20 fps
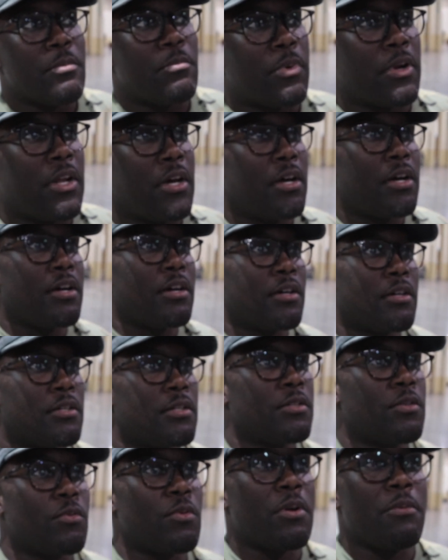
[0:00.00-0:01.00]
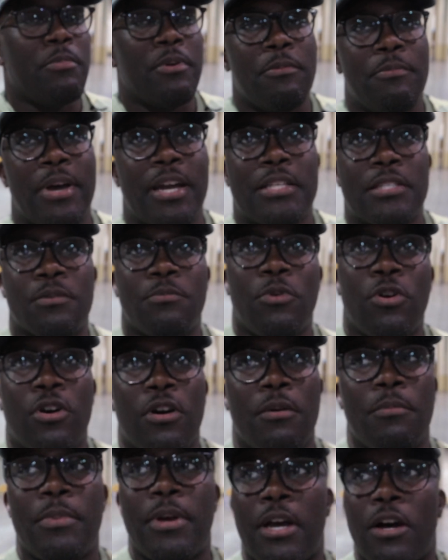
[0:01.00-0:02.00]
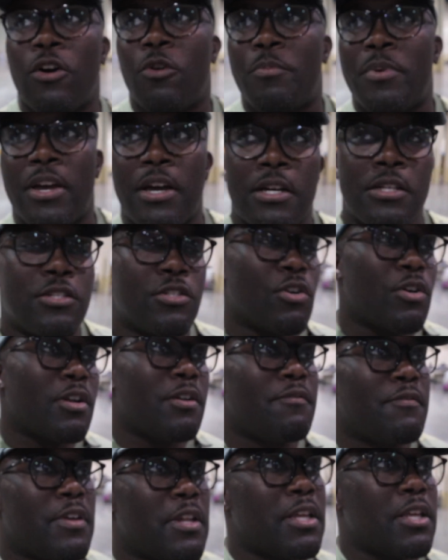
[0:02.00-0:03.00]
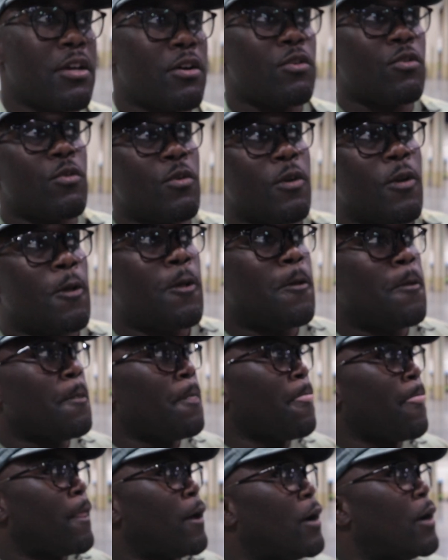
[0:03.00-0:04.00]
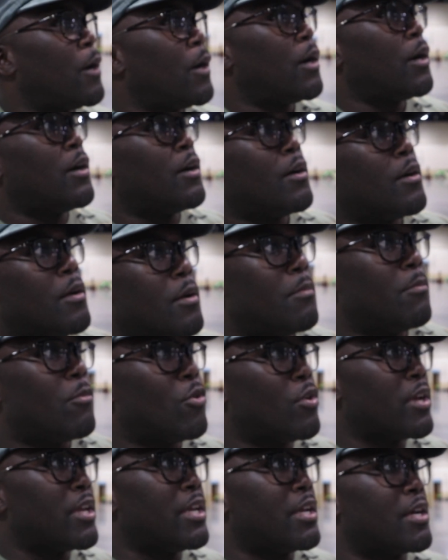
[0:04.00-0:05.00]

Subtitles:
But we'll be back tomorrow, man. I hope y'all enjoyed the video. Or he